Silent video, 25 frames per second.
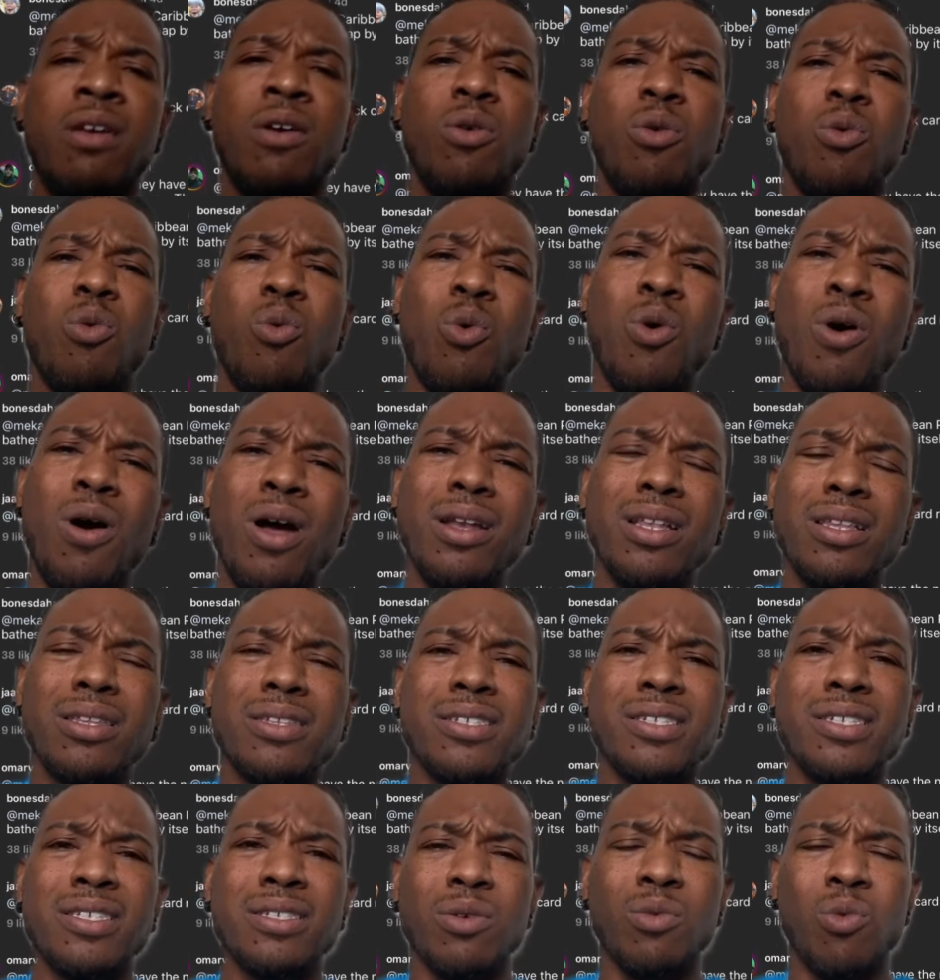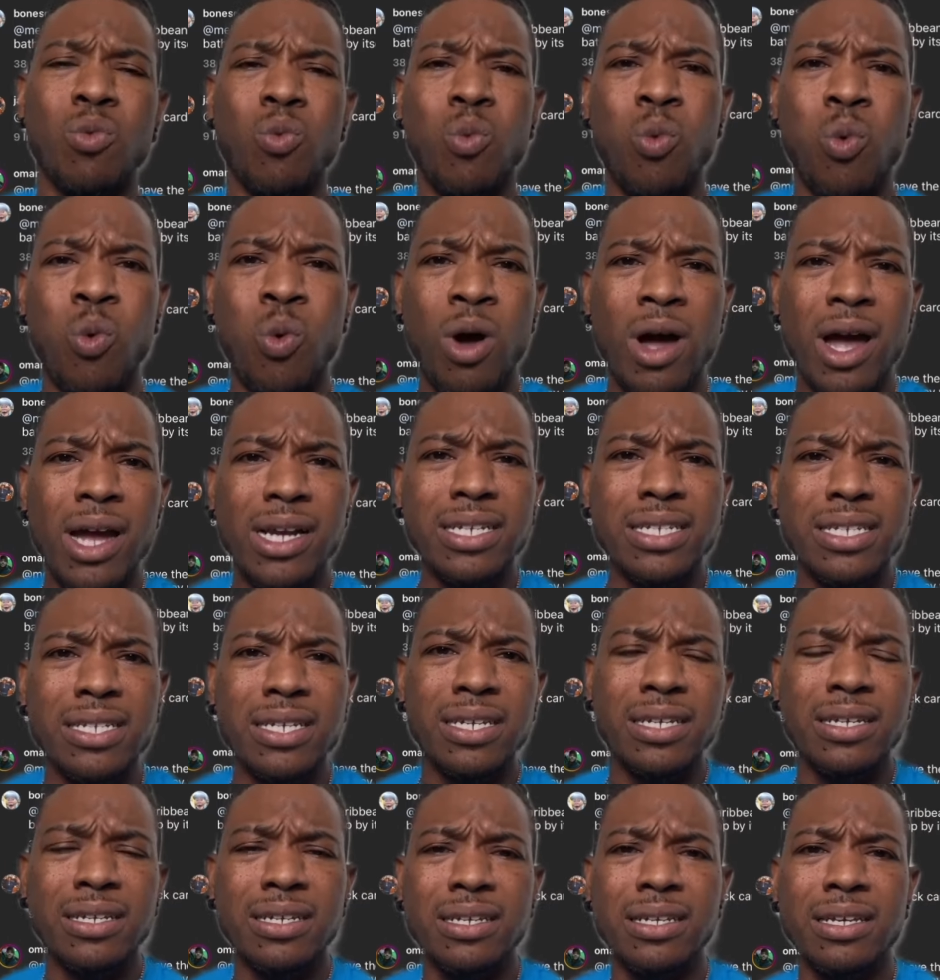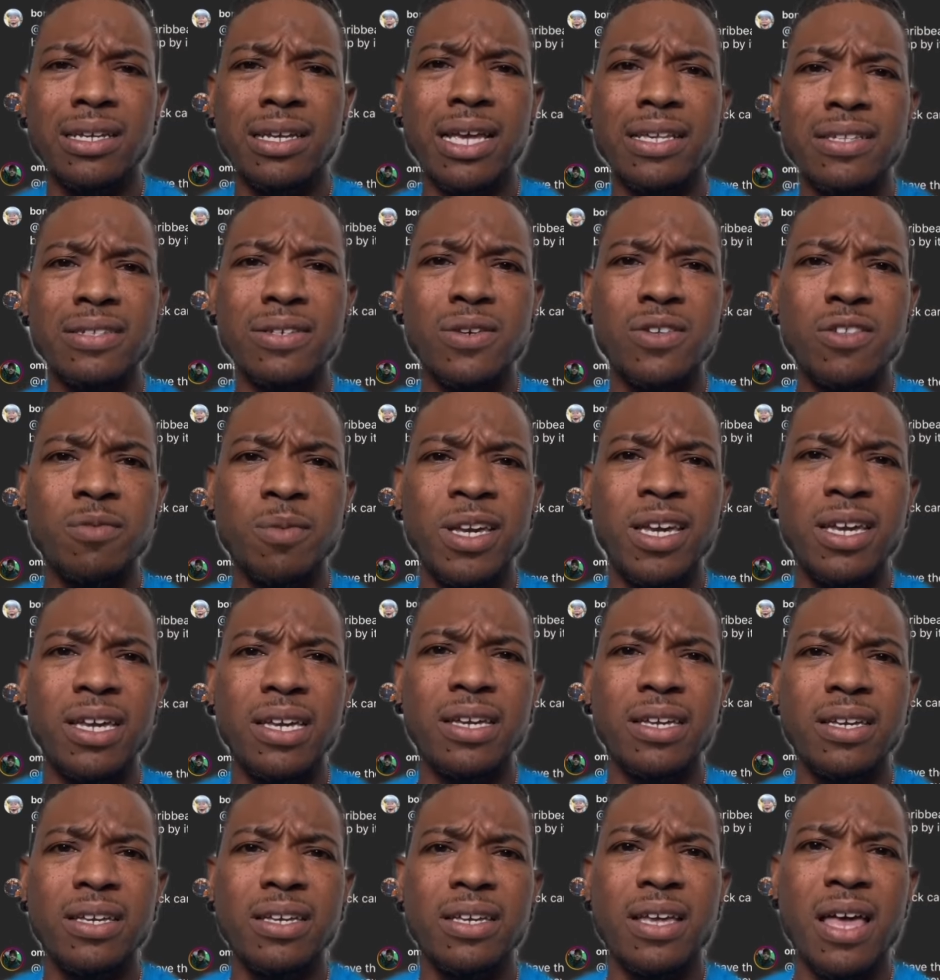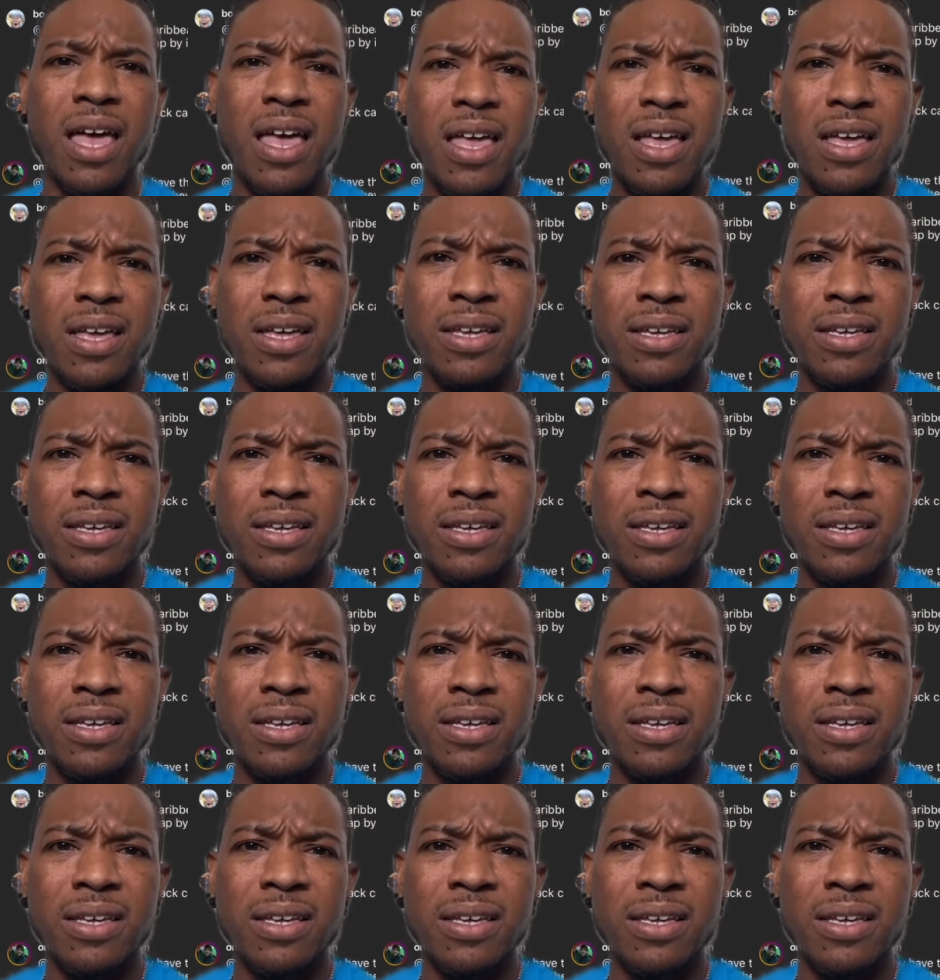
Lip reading: What? Excuse me? Huh?